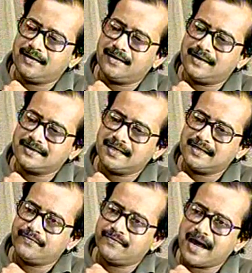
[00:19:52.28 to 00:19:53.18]
result
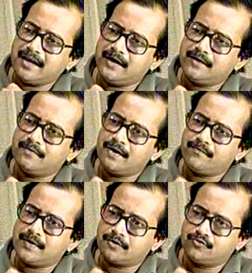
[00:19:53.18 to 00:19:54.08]
in an envelope
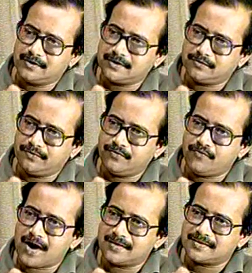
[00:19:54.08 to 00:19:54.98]
fluctuations very
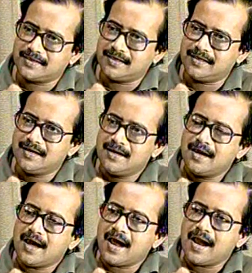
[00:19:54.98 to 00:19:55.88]
fast really,
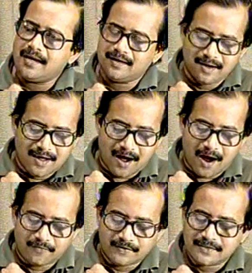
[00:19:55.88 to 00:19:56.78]
and
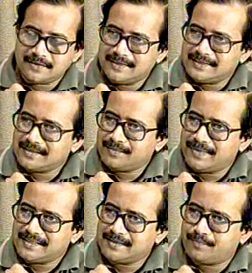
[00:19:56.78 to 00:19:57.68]
after this is the
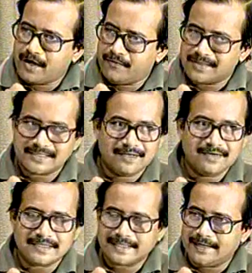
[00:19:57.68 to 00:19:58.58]
basic first level
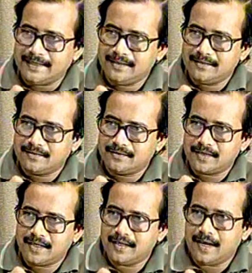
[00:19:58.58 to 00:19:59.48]
study,
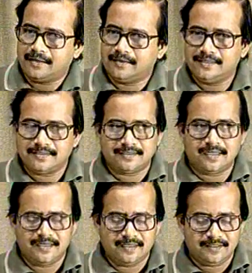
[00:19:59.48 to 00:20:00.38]
okay, and this
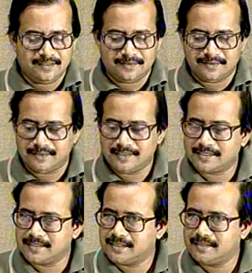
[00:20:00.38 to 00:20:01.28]
study, this
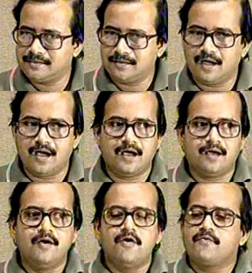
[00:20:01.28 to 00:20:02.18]
discussion
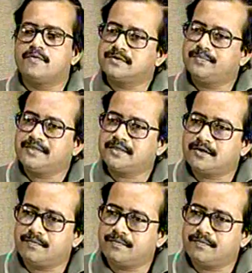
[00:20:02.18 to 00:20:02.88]
forms the basis of